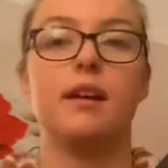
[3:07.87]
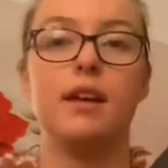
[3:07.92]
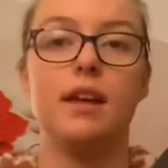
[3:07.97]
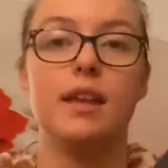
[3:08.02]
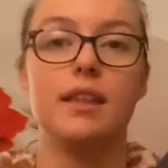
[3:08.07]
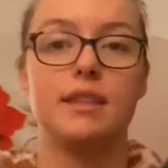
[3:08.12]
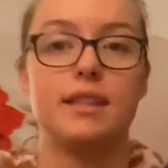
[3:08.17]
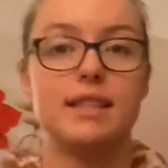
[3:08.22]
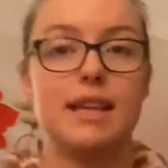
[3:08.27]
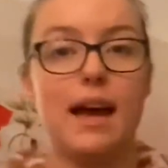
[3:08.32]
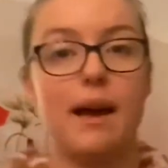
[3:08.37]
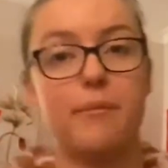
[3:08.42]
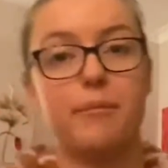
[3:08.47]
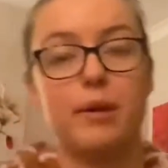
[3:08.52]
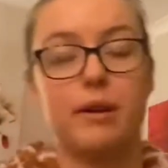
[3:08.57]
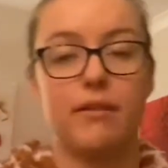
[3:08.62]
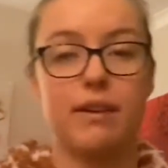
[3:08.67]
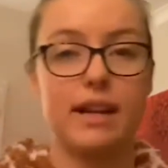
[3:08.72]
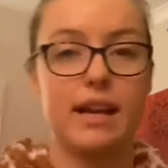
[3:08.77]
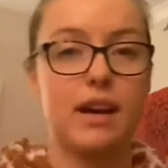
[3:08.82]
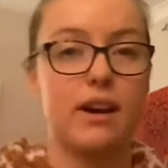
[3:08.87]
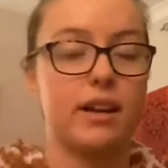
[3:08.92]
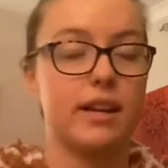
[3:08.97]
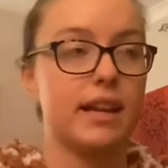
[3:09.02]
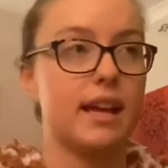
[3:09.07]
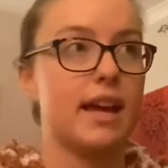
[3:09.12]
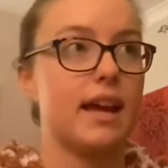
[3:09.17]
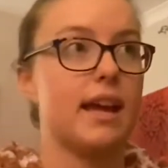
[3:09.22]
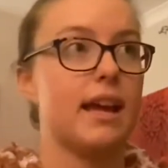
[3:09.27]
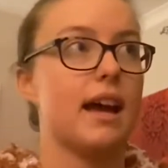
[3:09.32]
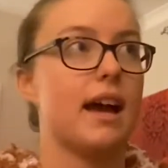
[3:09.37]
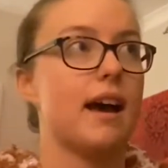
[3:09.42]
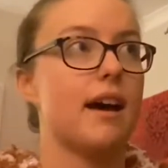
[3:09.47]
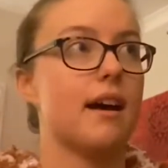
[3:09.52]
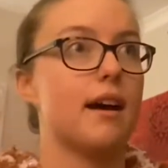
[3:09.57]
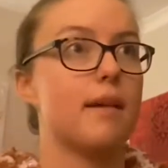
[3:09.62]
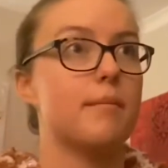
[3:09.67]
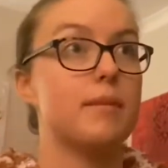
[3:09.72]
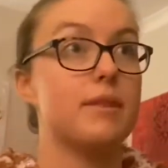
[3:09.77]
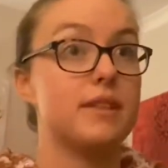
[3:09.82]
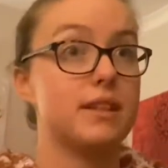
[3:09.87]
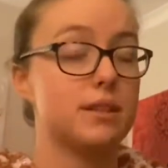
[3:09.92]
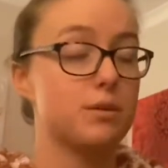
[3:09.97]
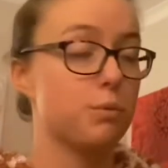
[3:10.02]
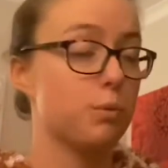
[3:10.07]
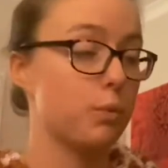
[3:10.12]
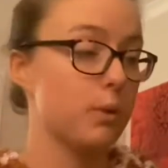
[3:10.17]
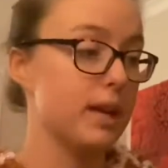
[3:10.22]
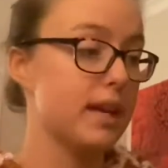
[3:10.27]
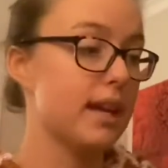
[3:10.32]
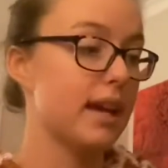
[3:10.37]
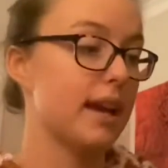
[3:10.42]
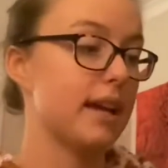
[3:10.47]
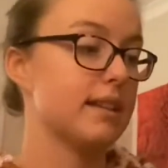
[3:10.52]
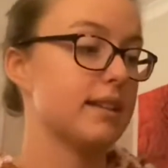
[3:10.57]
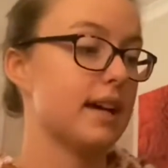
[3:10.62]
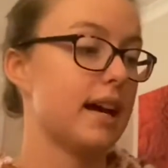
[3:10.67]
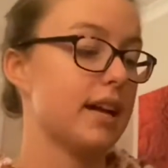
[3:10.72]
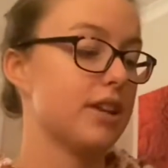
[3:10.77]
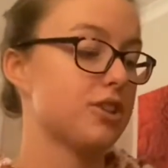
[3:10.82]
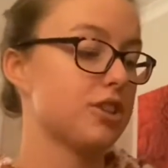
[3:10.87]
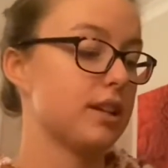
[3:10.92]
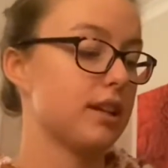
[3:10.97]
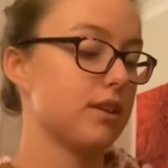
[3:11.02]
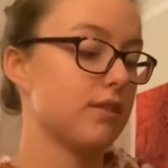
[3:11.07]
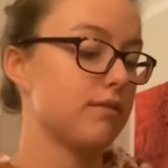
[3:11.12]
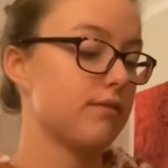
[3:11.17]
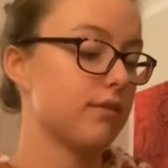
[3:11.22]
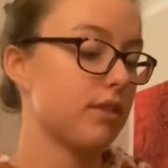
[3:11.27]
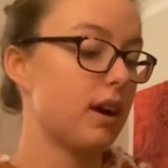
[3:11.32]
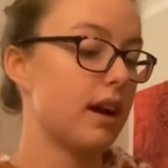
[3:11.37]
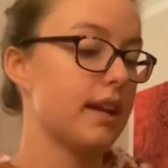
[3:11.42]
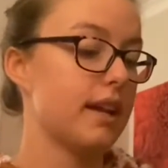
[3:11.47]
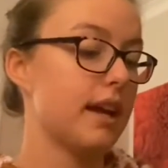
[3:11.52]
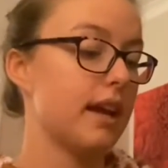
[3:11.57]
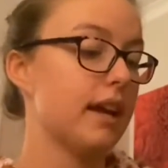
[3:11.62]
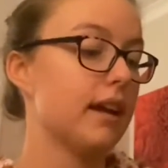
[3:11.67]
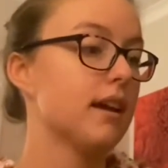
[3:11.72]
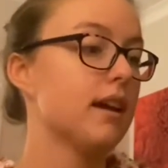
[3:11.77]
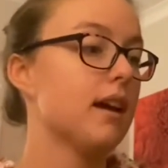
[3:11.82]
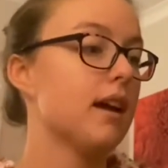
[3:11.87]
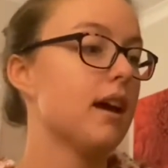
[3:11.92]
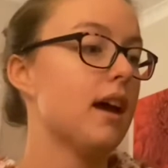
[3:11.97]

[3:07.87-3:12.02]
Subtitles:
The Dam by Renny Ardier this weekend, actually, on Friday.